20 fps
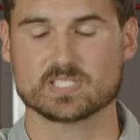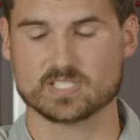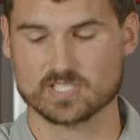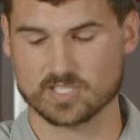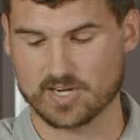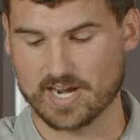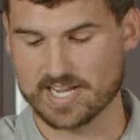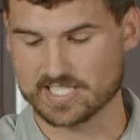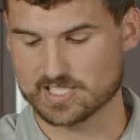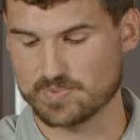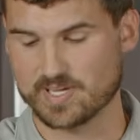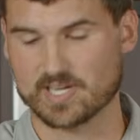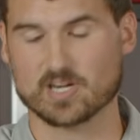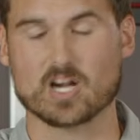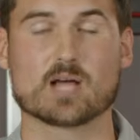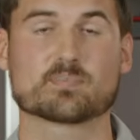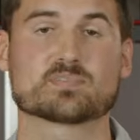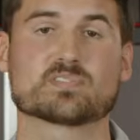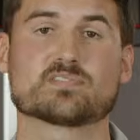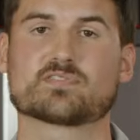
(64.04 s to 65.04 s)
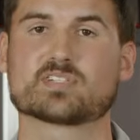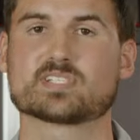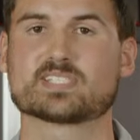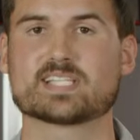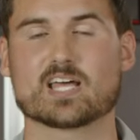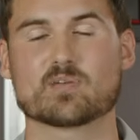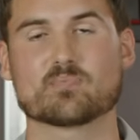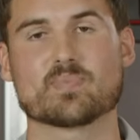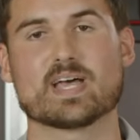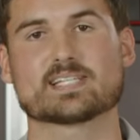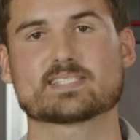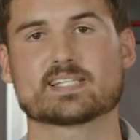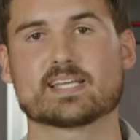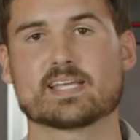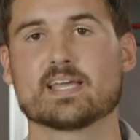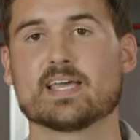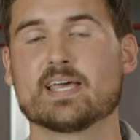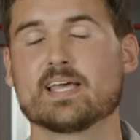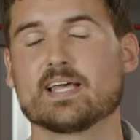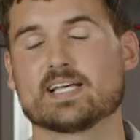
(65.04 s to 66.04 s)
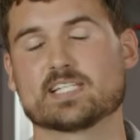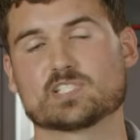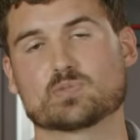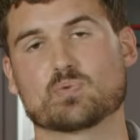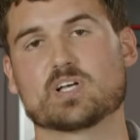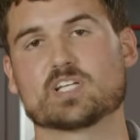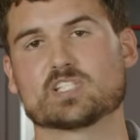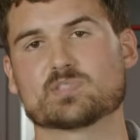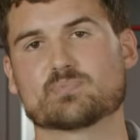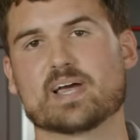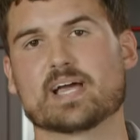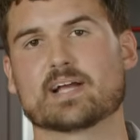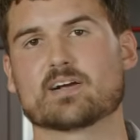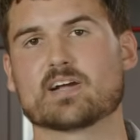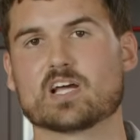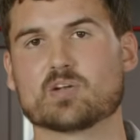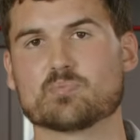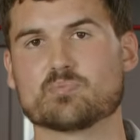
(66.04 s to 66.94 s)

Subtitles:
is a great speaker option for sound masking as well as background